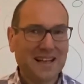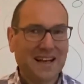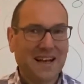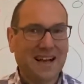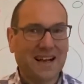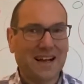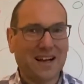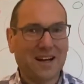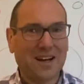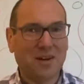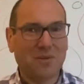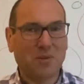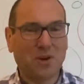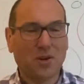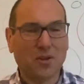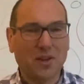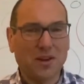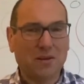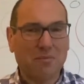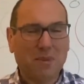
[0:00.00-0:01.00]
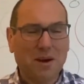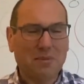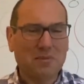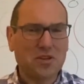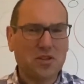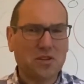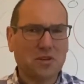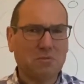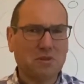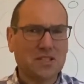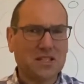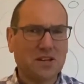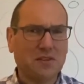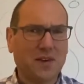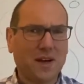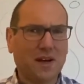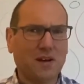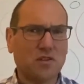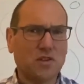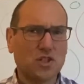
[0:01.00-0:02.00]
Although I might be doing myself
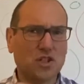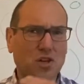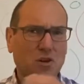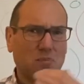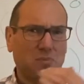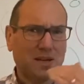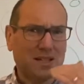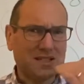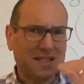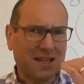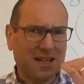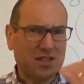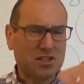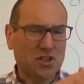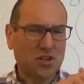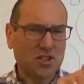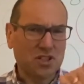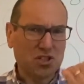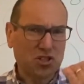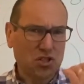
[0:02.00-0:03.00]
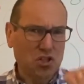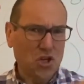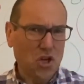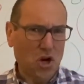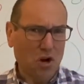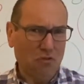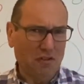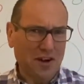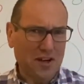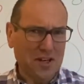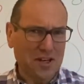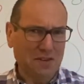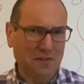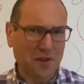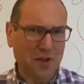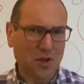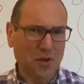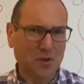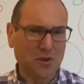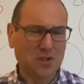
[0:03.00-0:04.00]
out of a job by saying it's not. It's not very
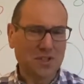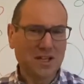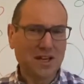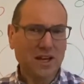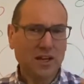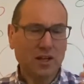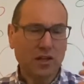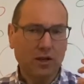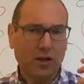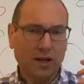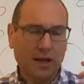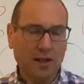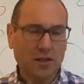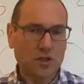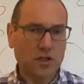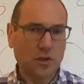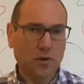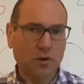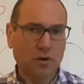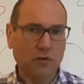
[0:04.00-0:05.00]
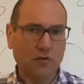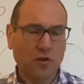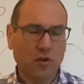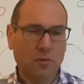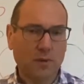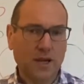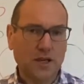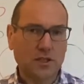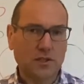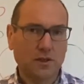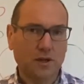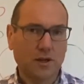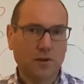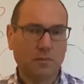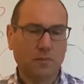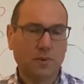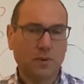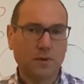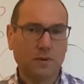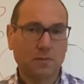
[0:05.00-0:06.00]
difficult. You can either do it with a formation
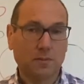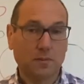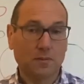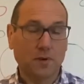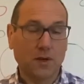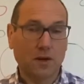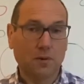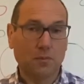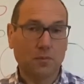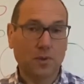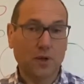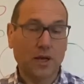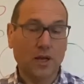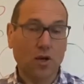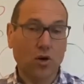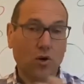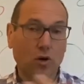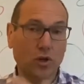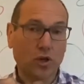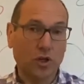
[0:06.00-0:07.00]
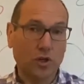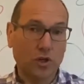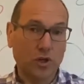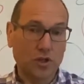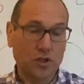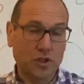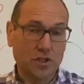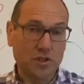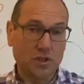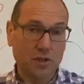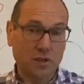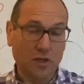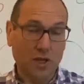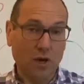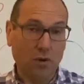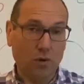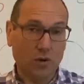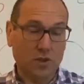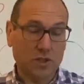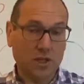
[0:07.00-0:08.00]
company or you can
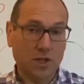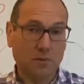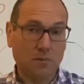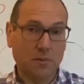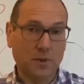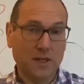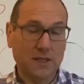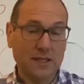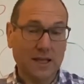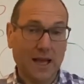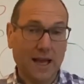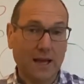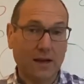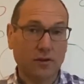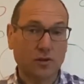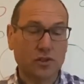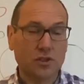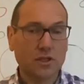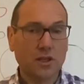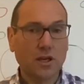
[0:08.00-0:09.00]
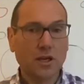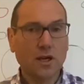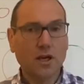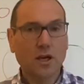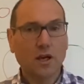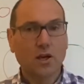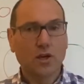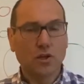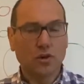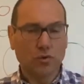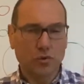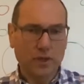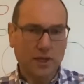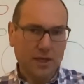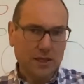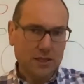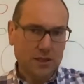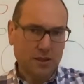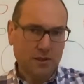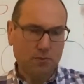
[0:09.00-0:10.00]
go onto Companies House. You'll
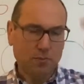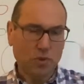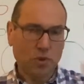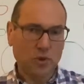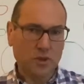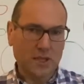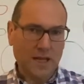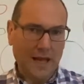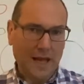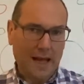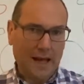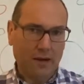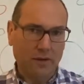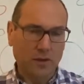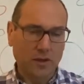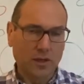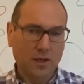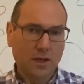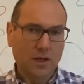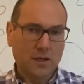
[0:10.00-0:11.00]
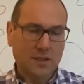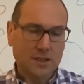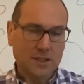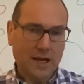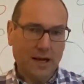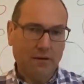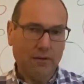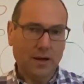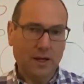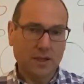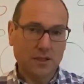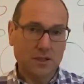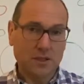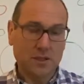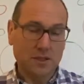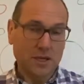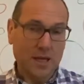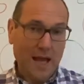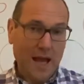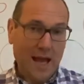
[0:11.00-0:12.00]
need to put down directors'
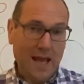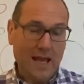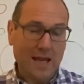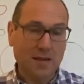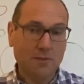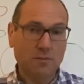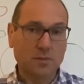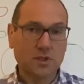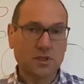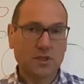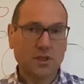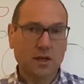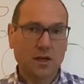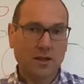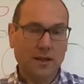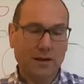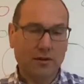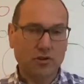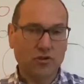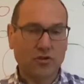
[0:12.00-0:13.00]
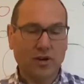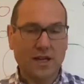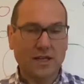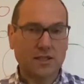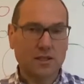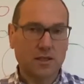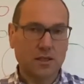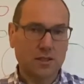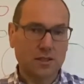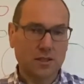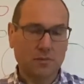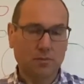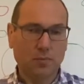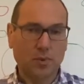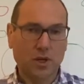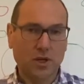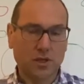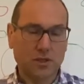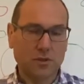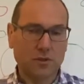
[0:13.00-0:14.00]
names, their addresses, some
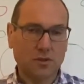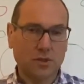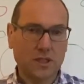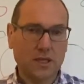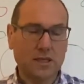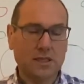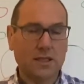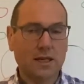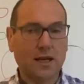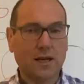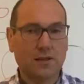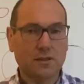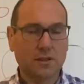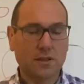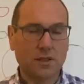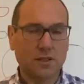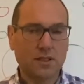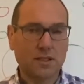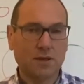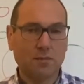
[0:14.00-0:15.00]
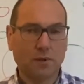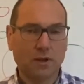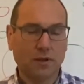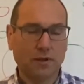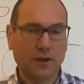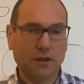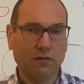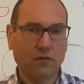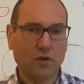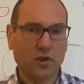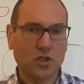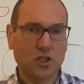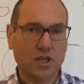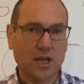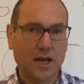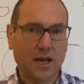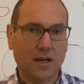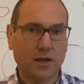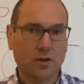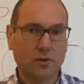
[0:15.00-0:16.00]
personal details, and a similar thing for the
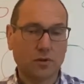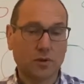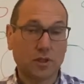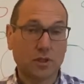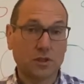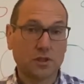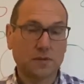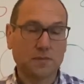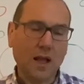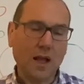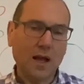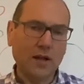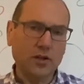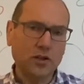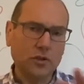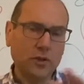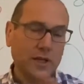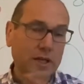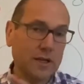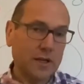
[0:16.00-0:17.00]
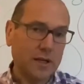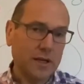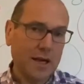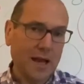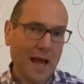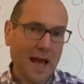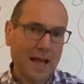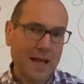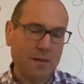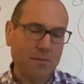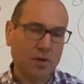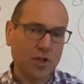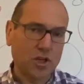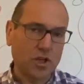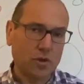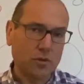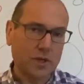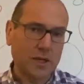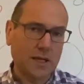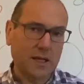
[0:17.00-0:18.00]
shareholders. And you'll need a name, a
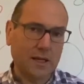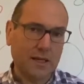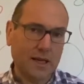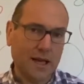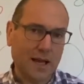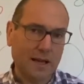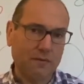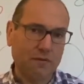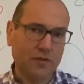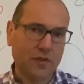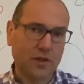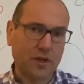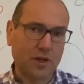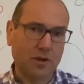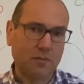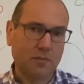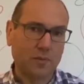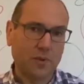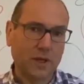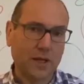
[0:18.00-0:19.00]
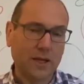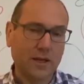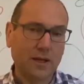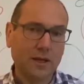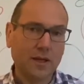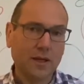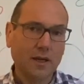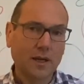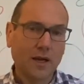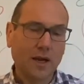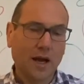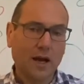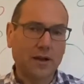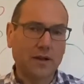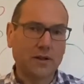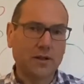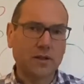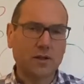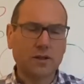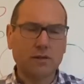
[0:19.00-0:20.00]
unique name for the company,
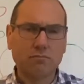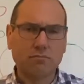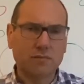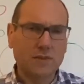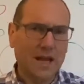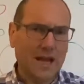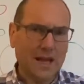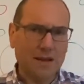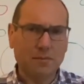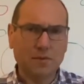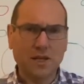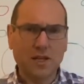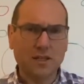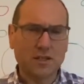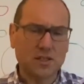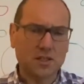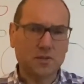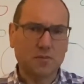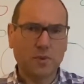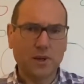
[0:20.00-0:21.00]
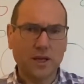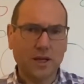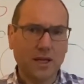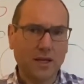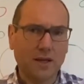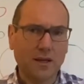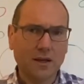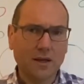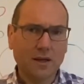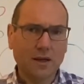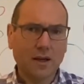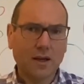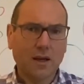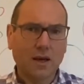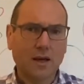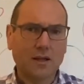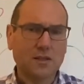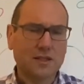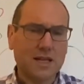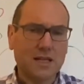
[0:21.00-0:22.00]
and the name needs to be
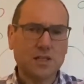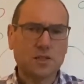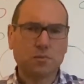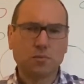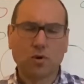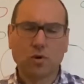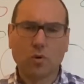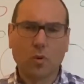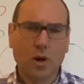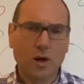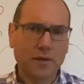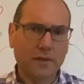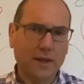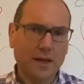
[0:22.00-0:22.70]
a sensible one.